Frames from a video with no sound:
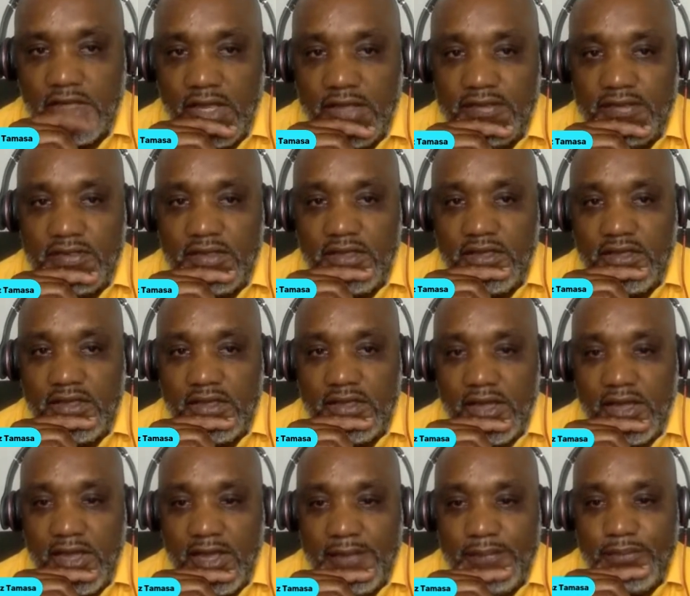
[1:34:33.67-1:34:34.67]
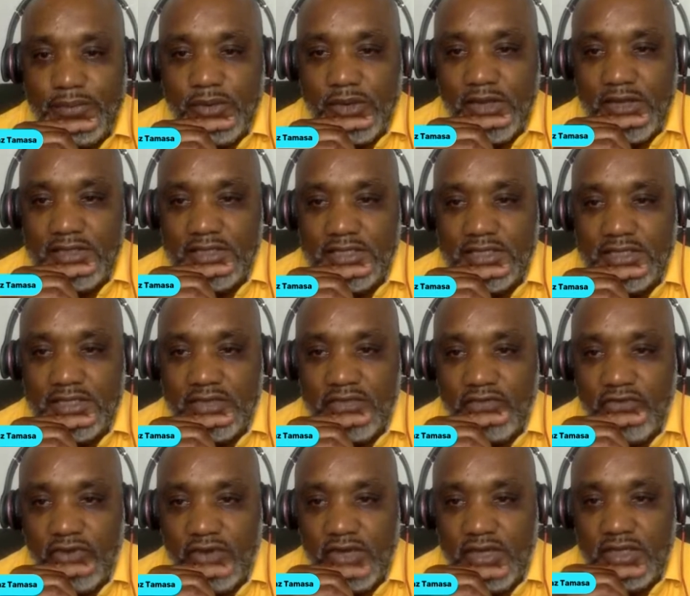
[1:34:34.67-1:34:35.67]
I think IPRO has a
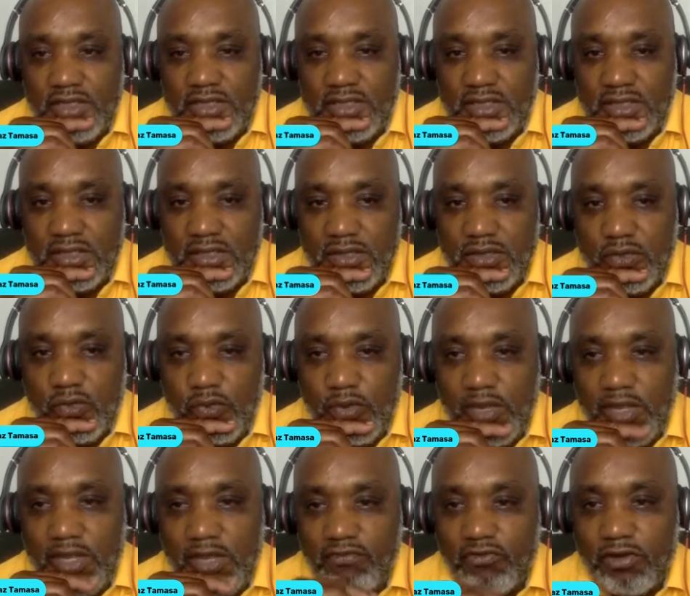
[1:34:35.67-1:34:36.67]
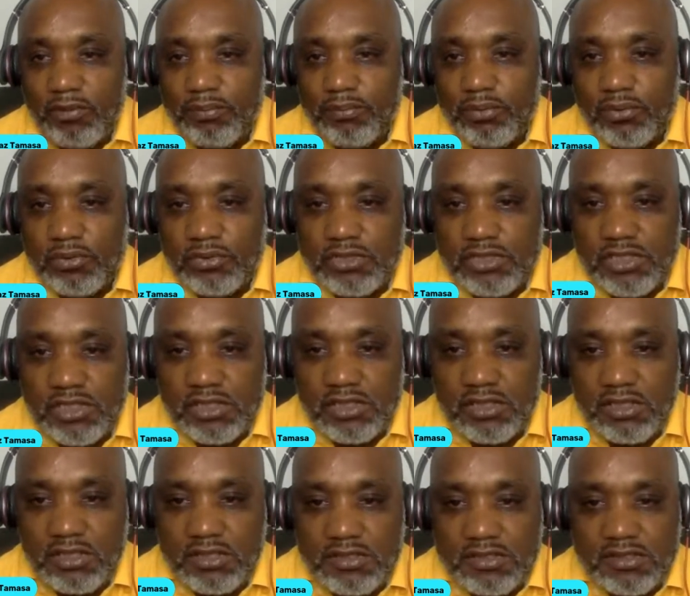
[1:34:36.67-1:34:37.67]
different way of
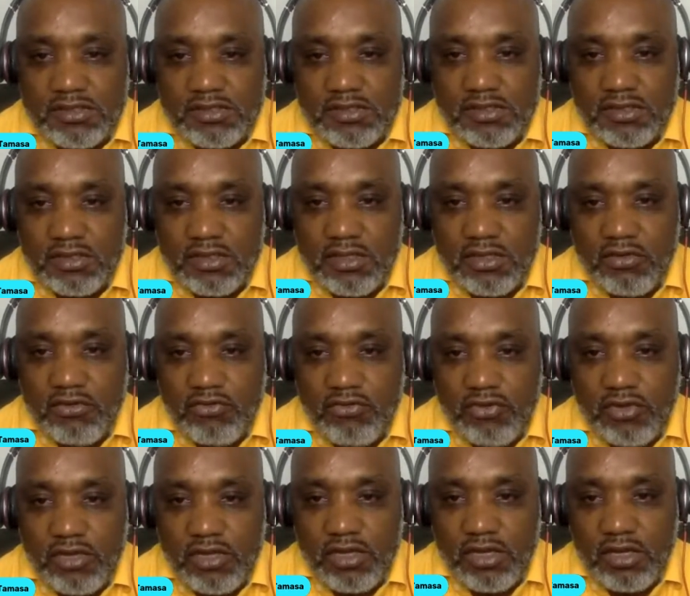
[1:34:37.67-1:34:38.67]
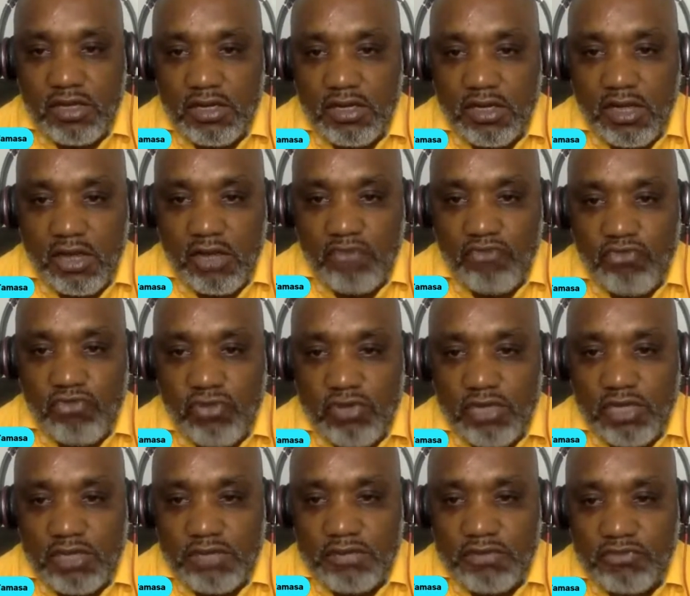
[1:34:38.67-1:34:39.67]
approaching this for their
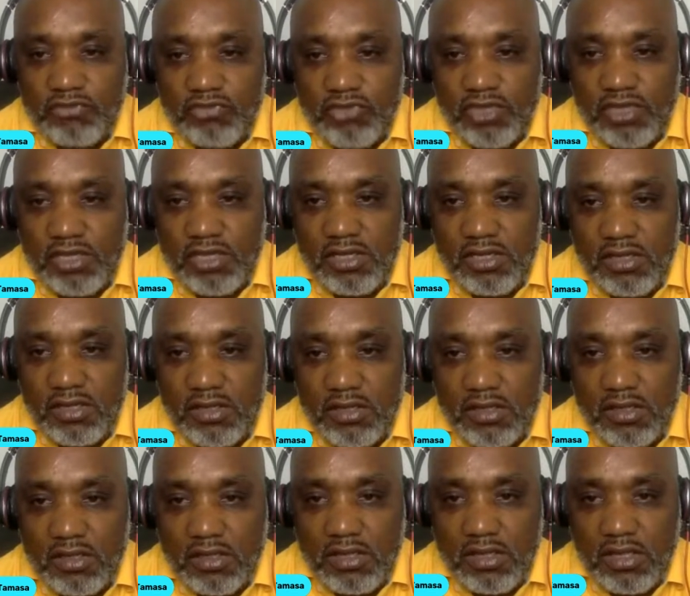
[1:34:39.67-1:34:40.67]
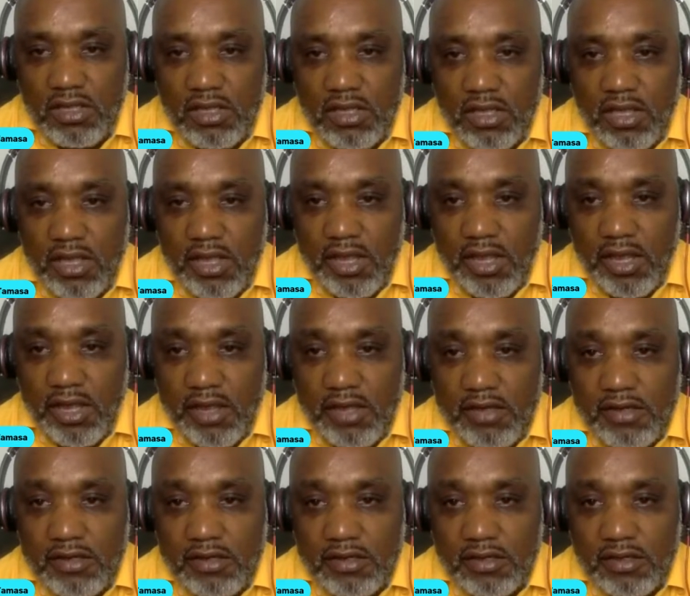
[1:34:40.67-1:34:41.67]
affordable feed.
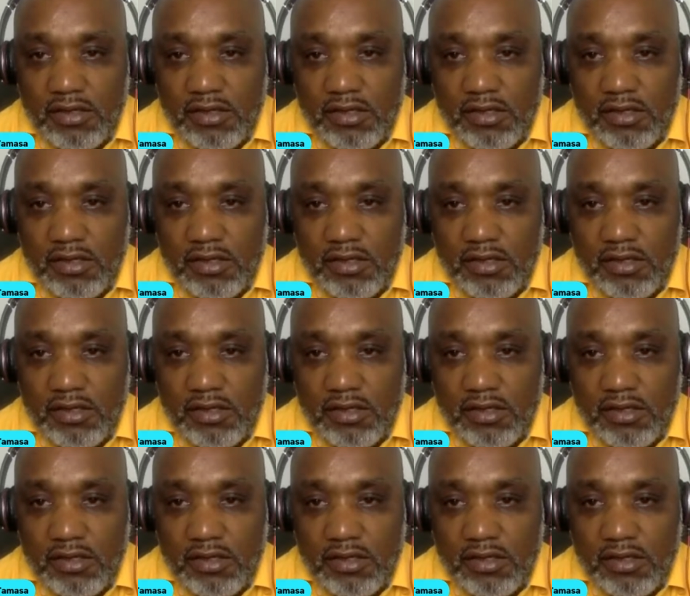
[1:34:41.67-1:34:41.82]
And